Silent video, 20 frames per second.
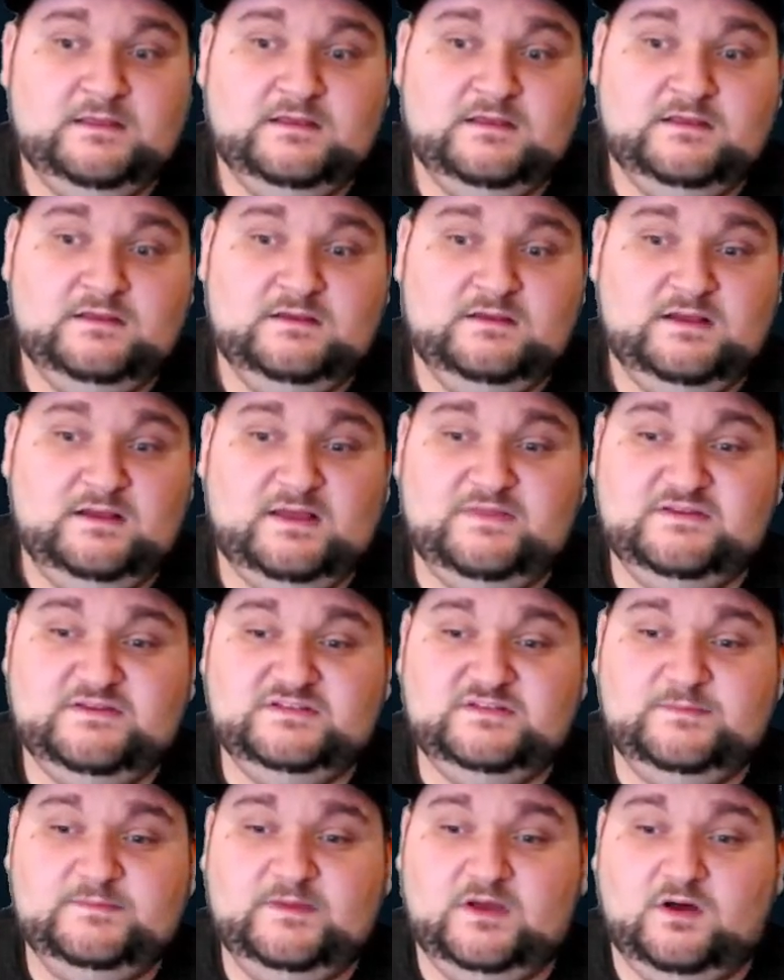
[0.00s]
Yeah, there should
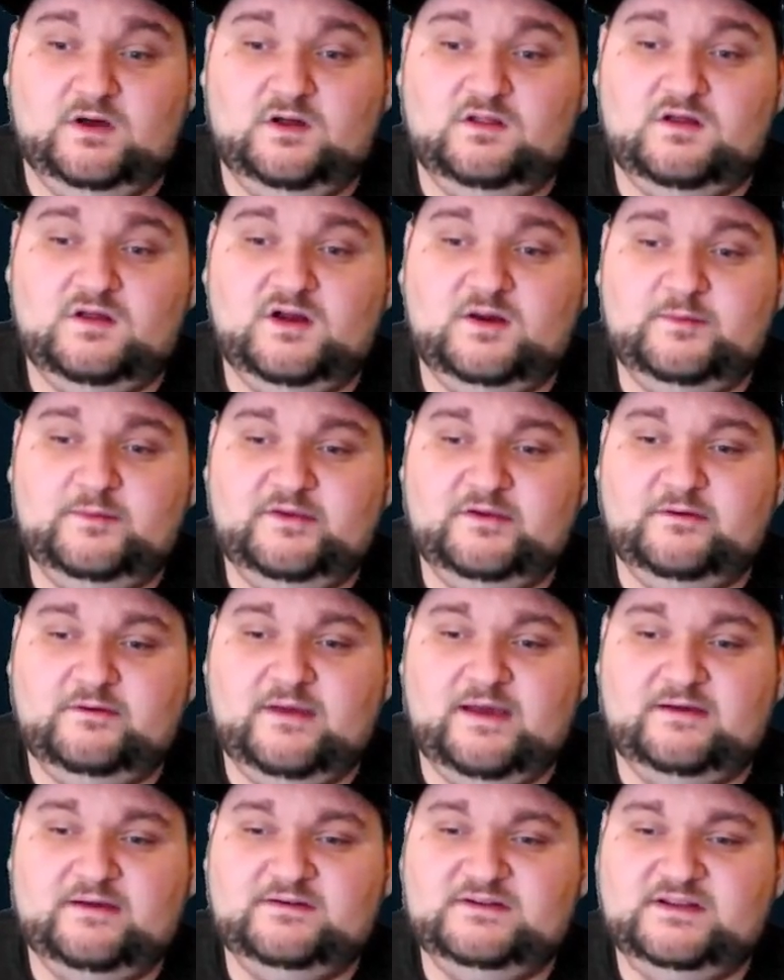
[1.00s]
be a whole army
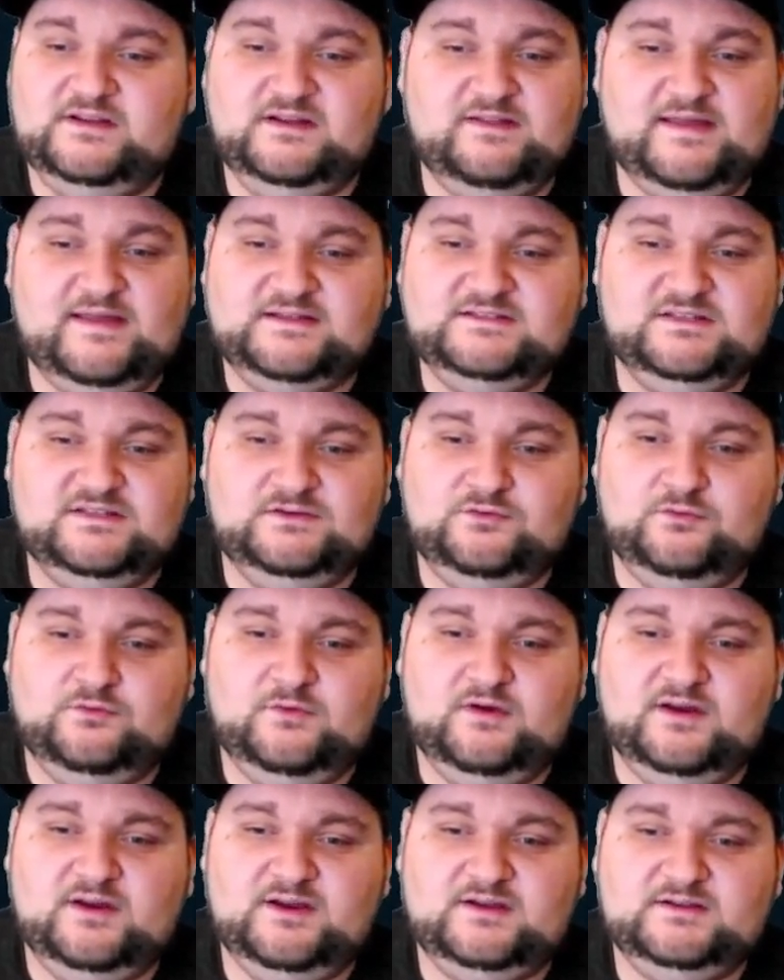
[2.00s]
around here. That shouldn't
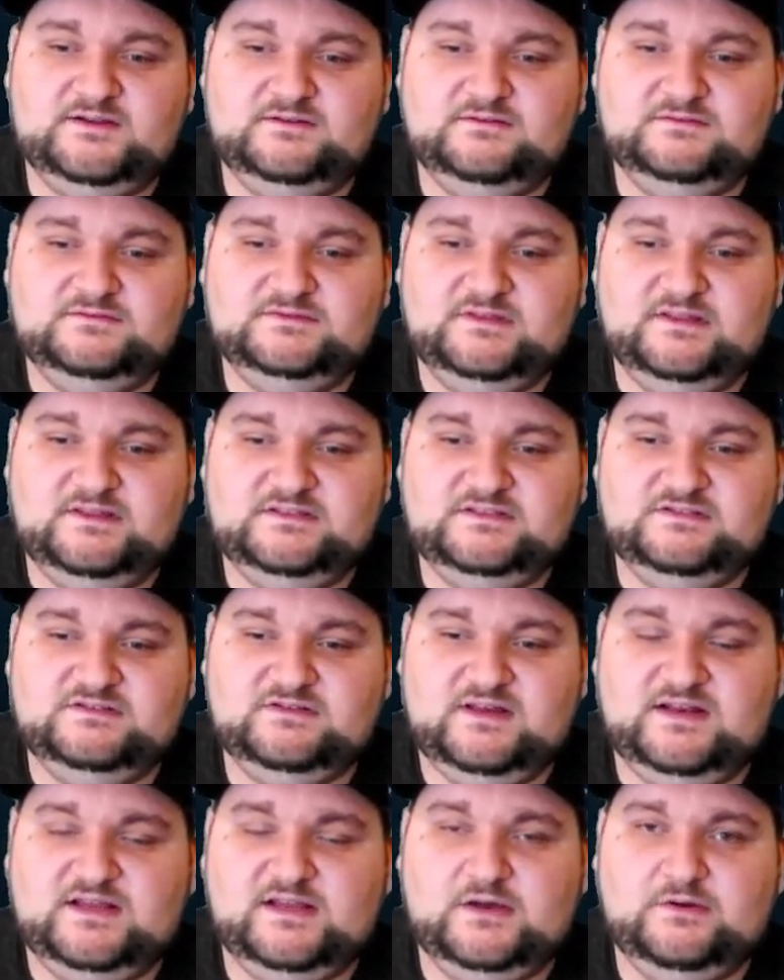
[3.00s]
work. So they should try
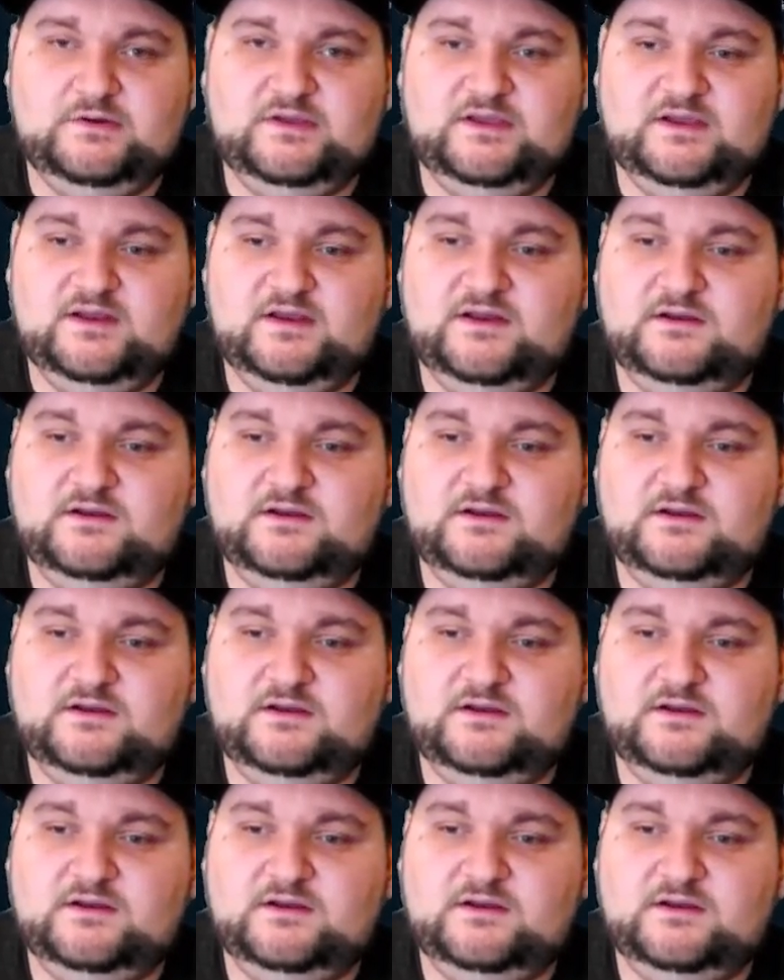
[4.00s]
to go here.